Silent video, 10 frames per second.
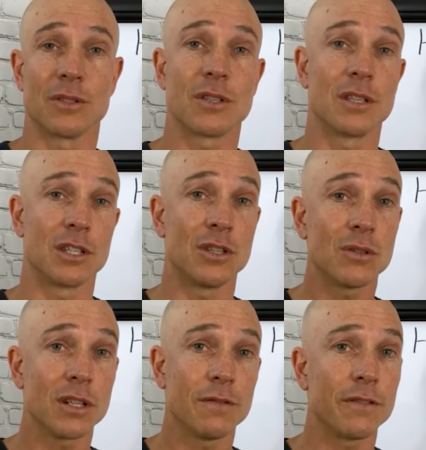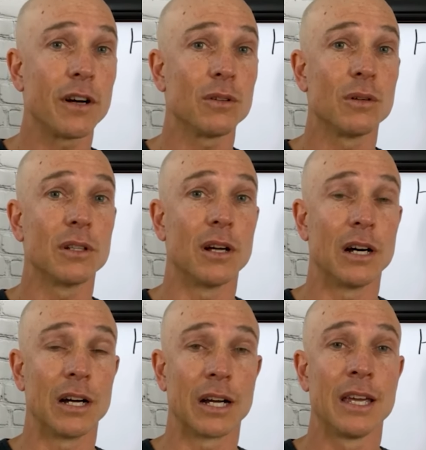so that you can follow
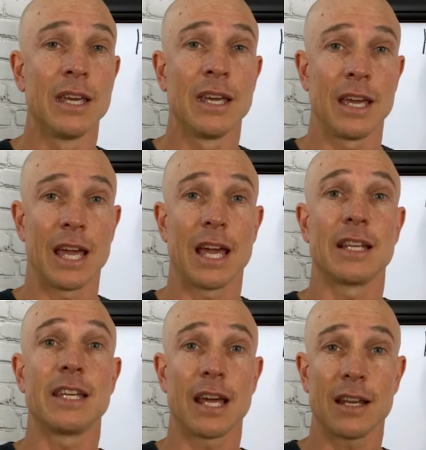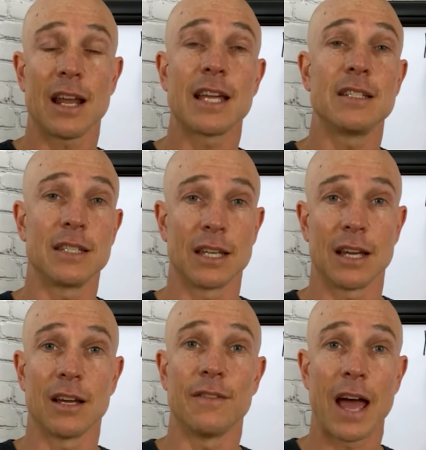along and get an idea
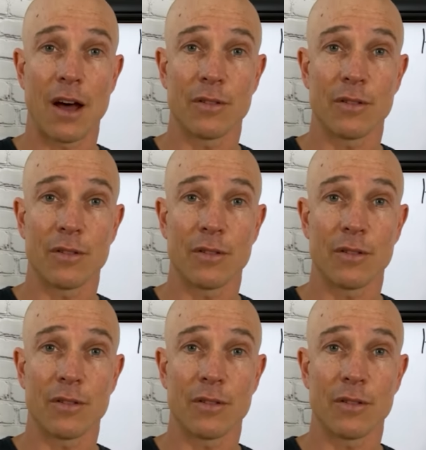of how